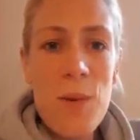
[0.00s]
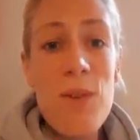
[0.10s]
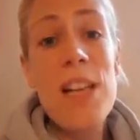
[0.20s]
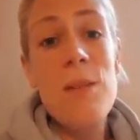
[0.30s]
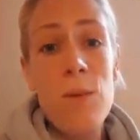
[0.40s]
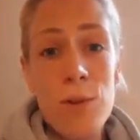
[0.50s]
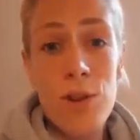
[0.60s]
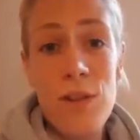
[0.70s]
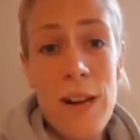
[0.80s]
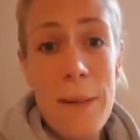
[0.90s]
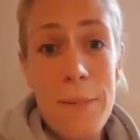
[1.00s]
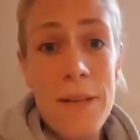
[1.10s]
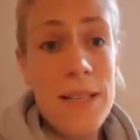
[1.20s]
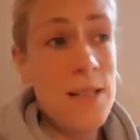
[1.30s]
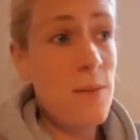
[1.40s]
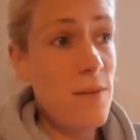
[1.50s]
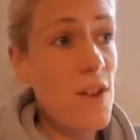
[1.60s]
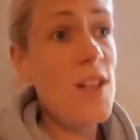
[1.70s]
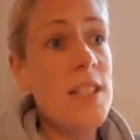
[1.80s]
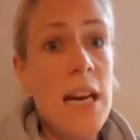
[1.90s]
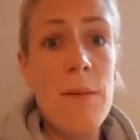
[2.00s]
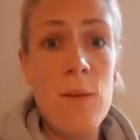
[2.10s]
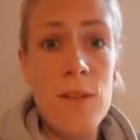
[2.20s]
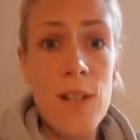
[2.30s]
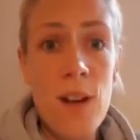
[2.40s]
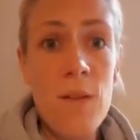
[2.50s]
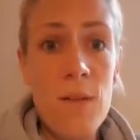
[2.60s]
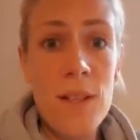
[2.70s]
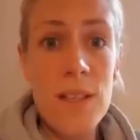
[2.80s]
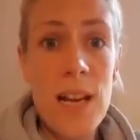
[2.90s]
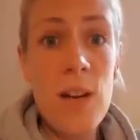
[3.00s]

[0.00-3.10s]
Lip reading: when really what should have happened is the first time they were on the sofa to say,